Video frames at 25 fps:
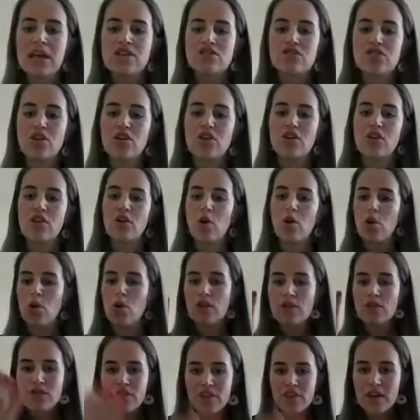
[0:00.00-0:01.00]
So all
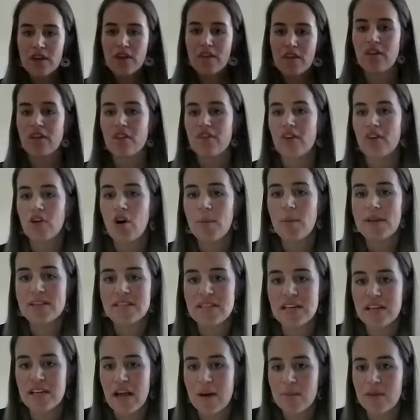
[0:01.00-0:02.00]
of the, the, the comments
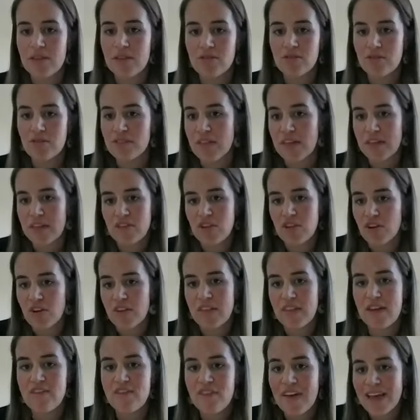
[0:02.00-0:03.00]
that are coming through that, you know,
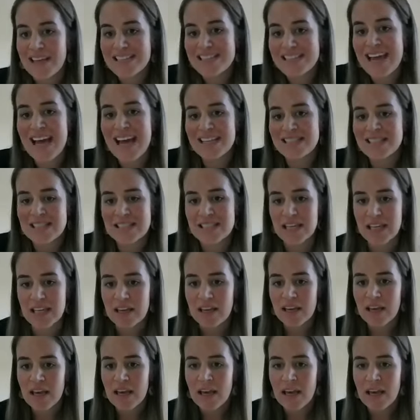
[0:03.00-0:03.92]
they're fantastic.